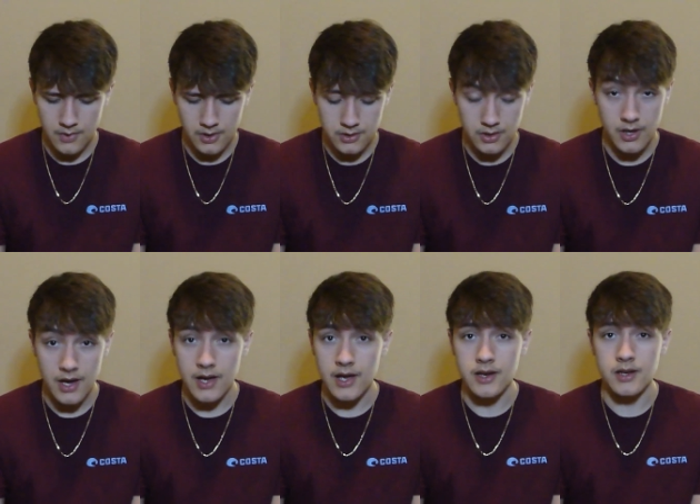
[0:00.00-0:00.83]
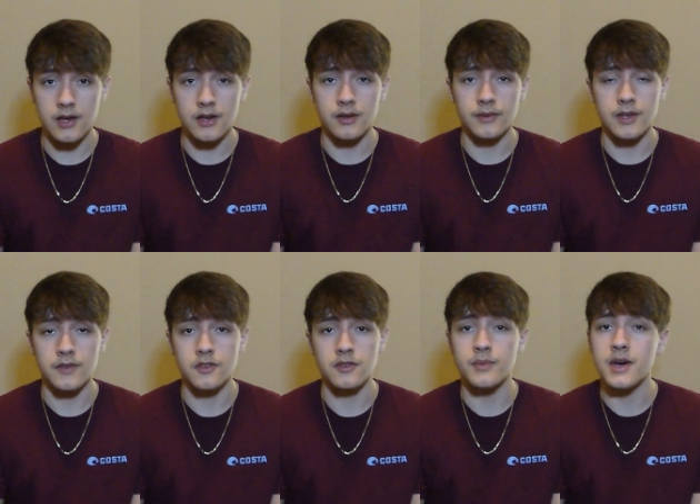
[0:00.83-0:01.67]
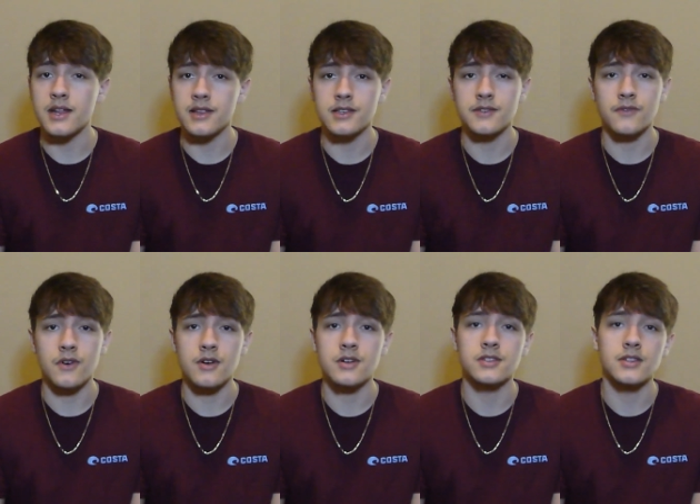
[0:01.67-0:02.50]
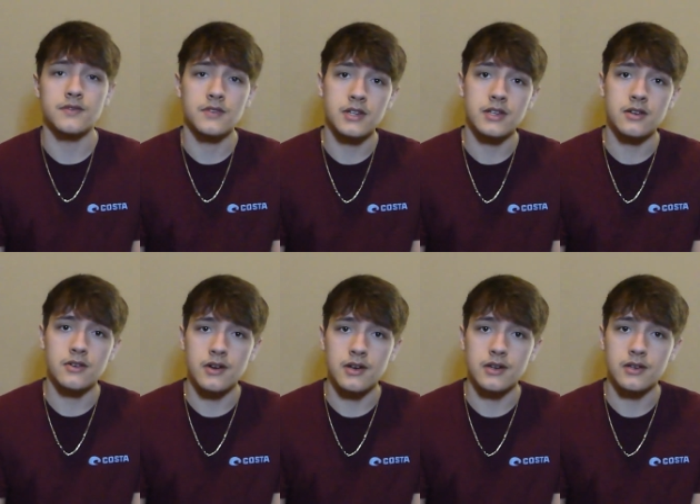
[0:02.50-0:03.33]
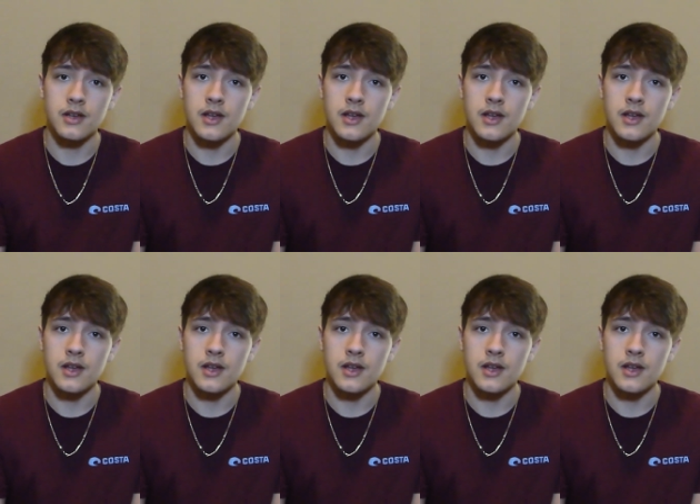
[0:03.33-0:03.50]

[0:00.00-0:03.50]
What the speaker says: So yeah, and if you've made it this far into the video,